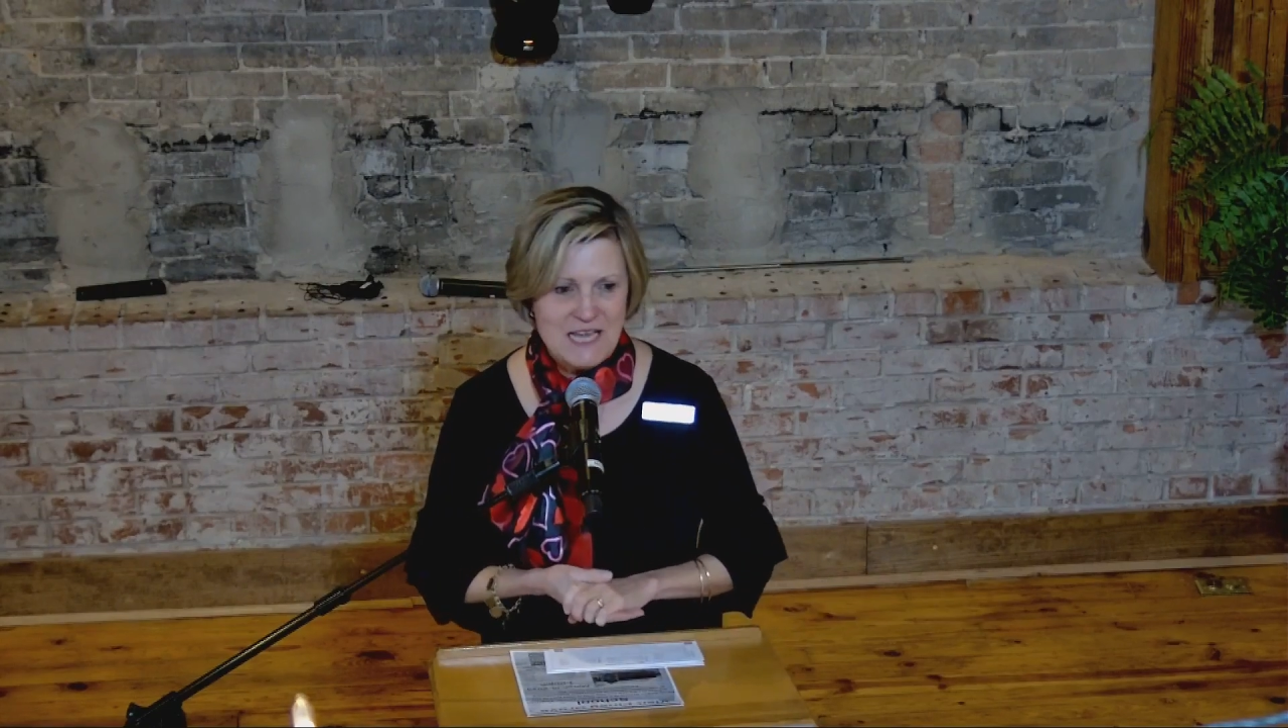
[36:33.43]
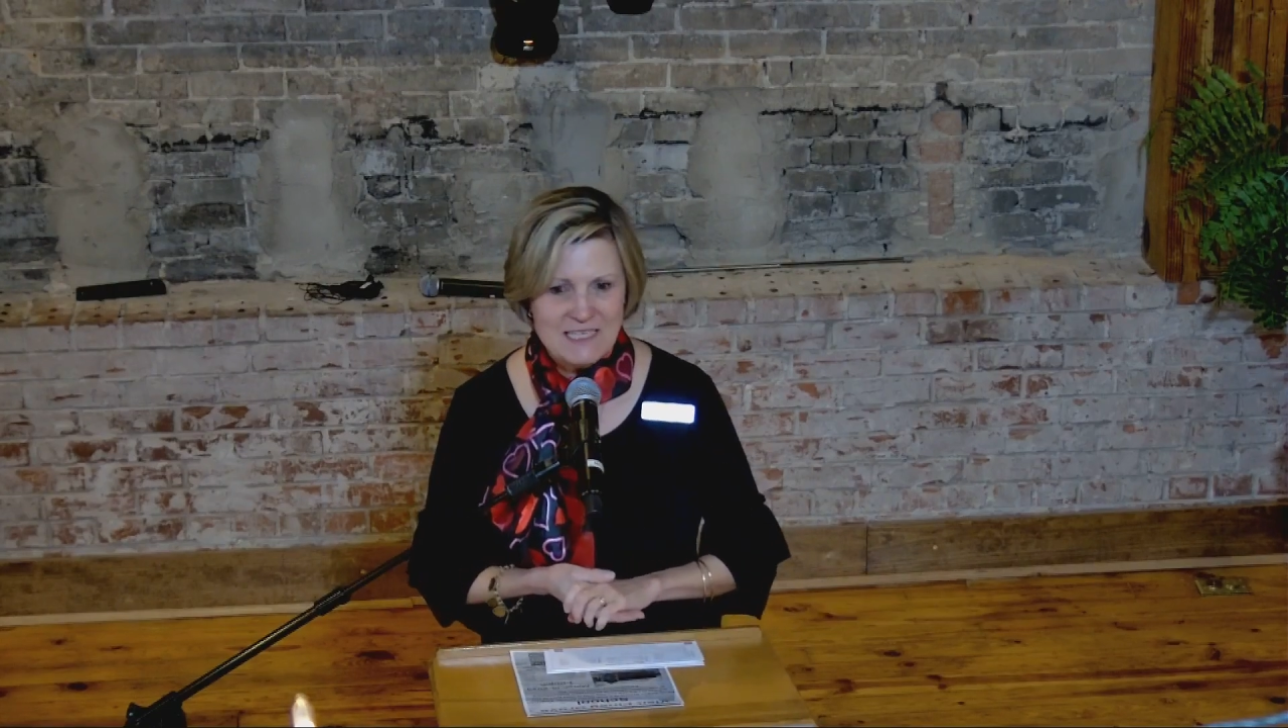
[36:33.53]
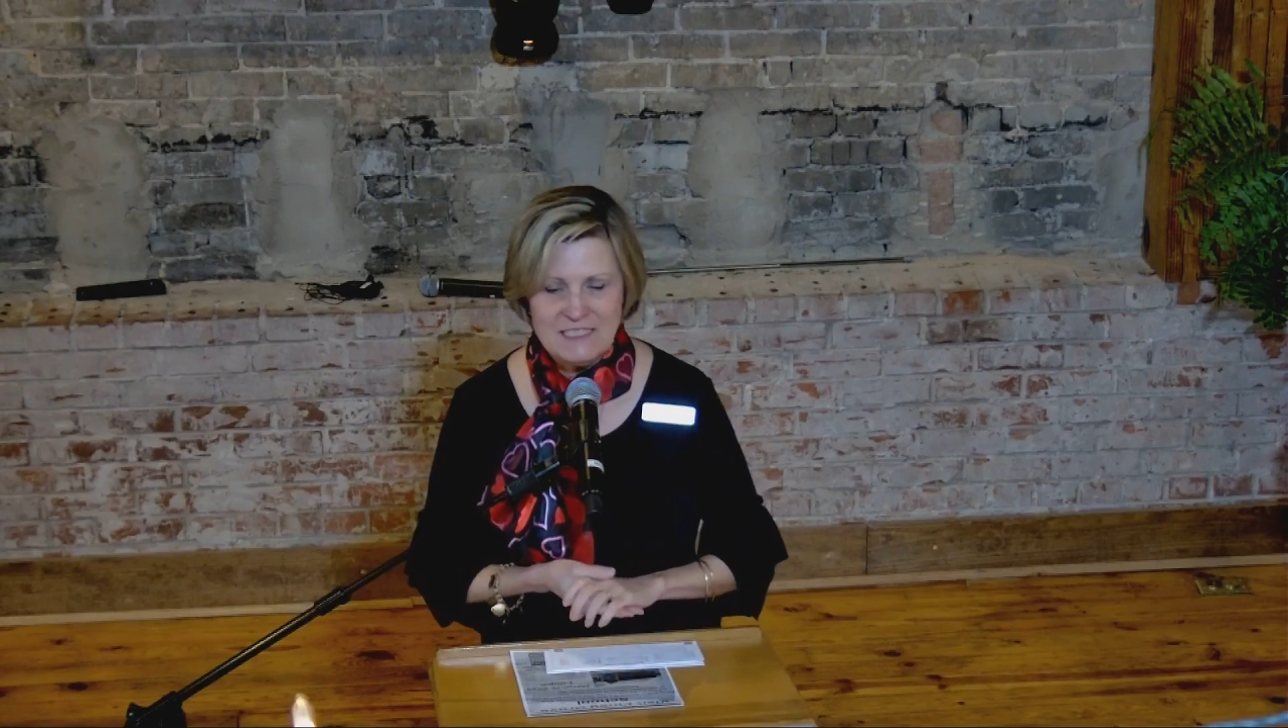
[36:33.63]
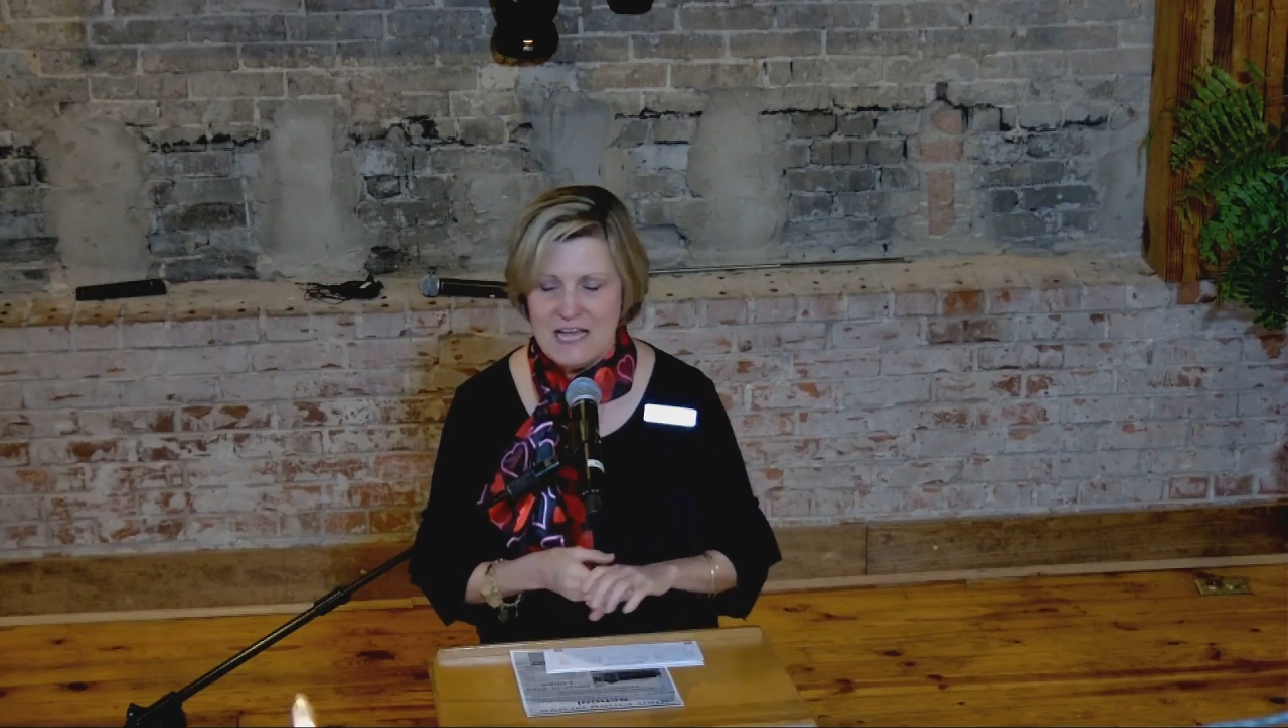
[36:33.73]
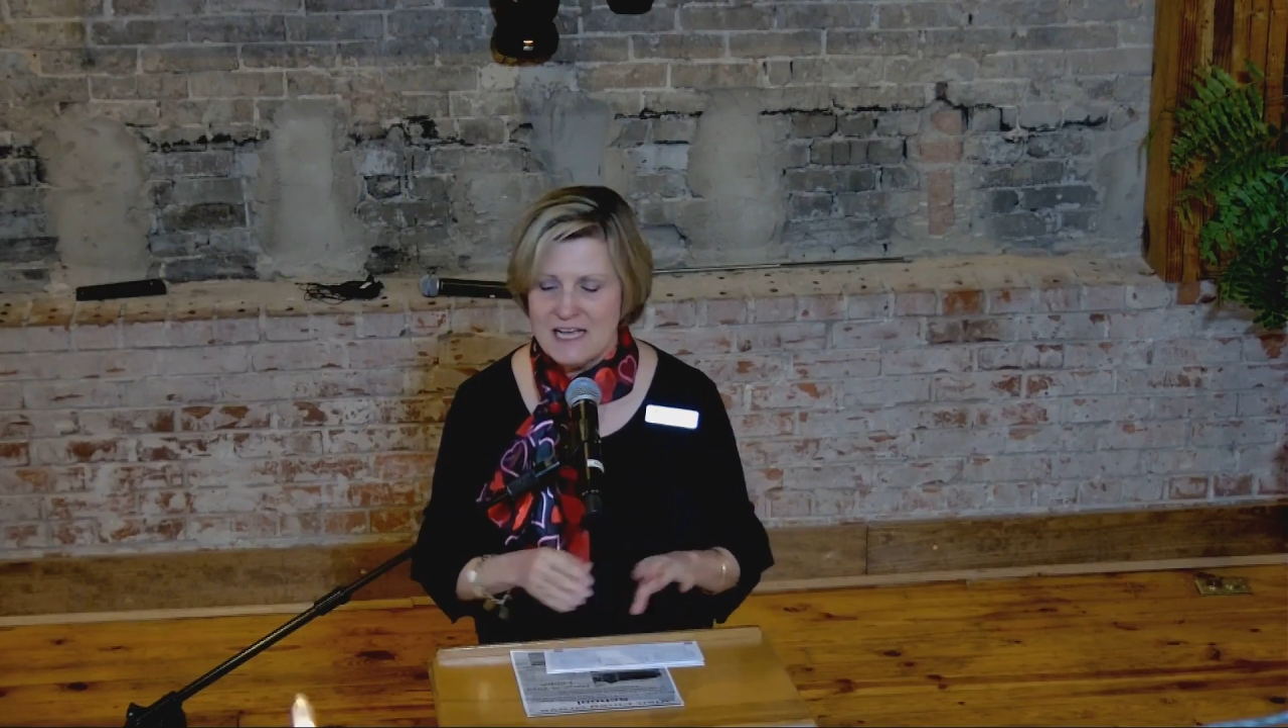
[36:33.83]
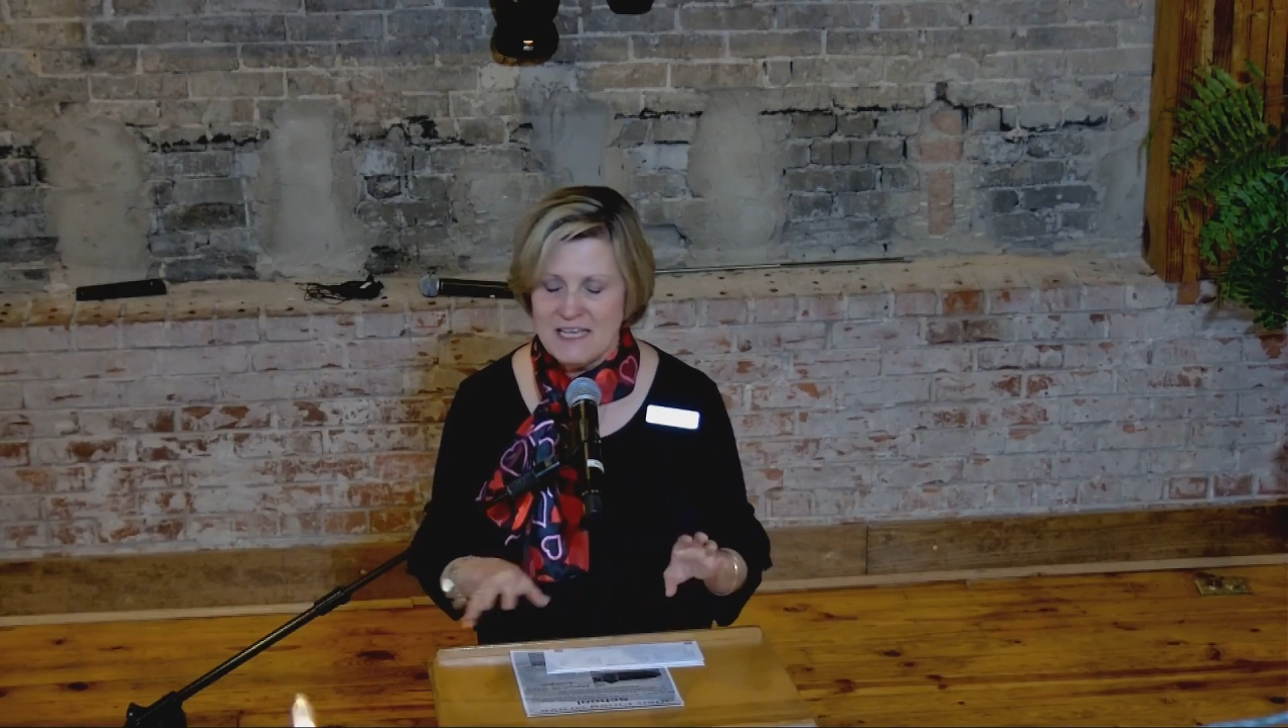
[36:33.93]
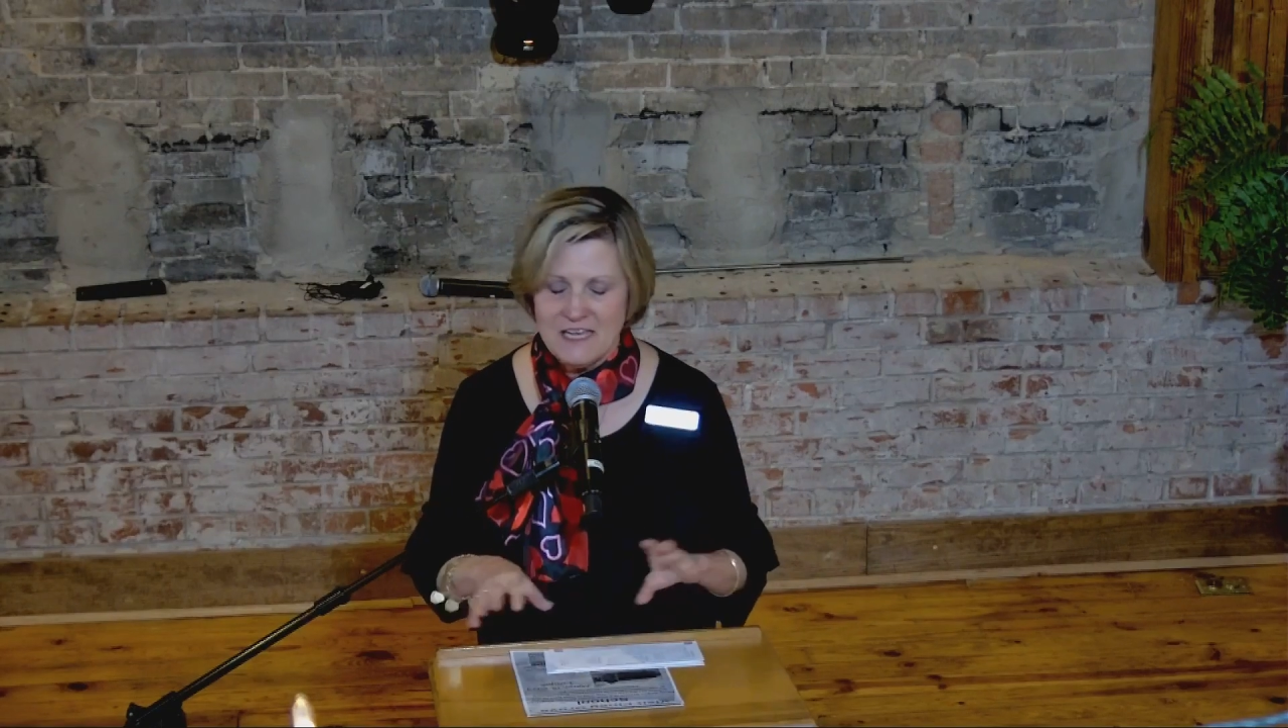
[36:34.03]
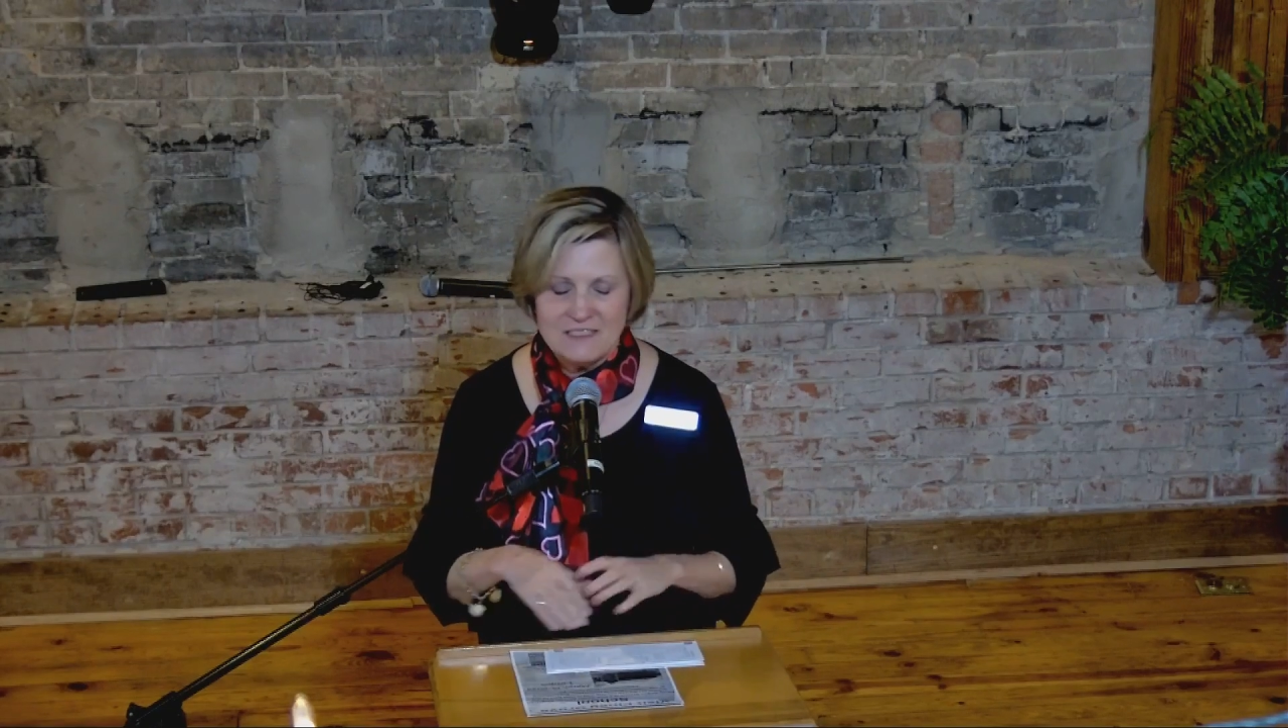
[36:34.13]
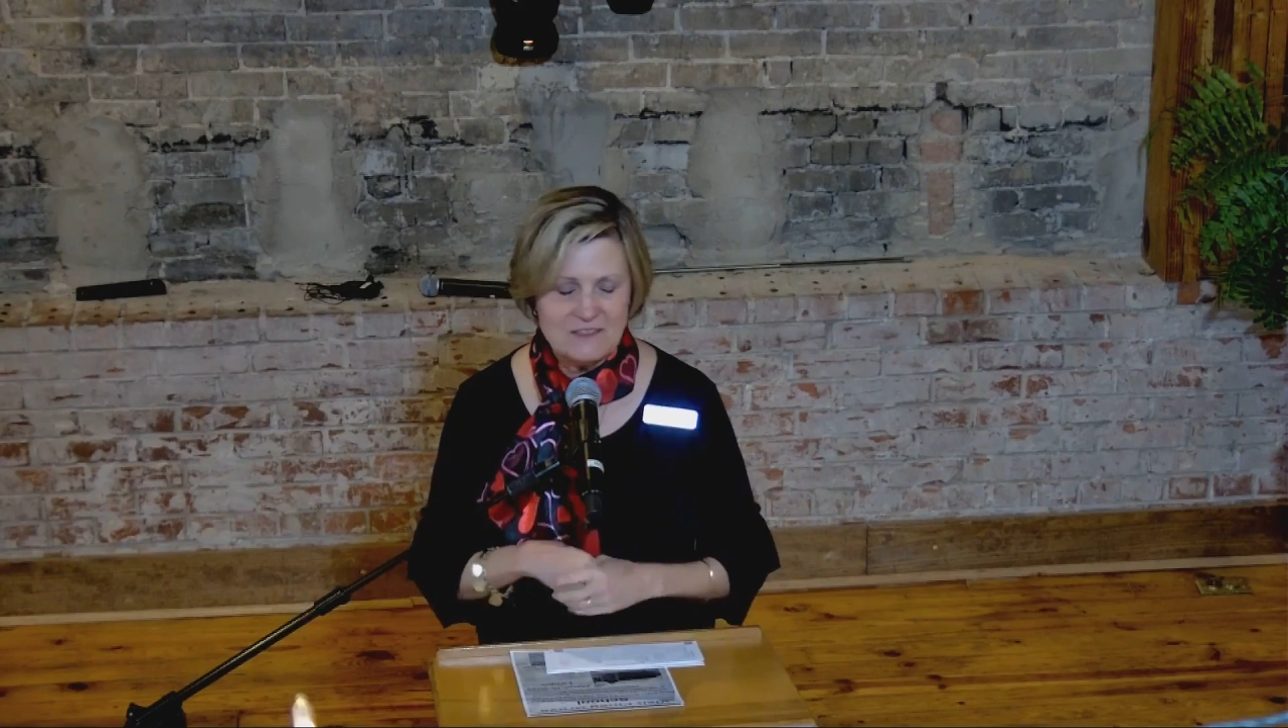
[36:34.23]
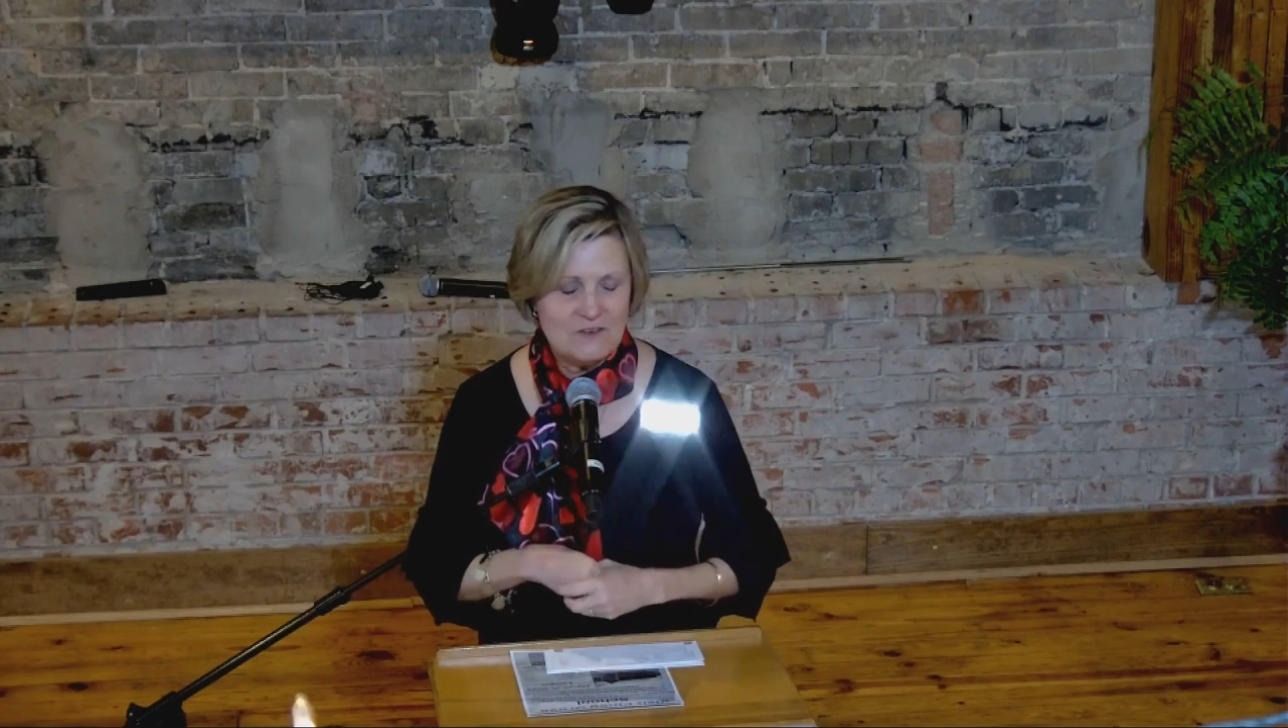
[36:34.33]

I can't credit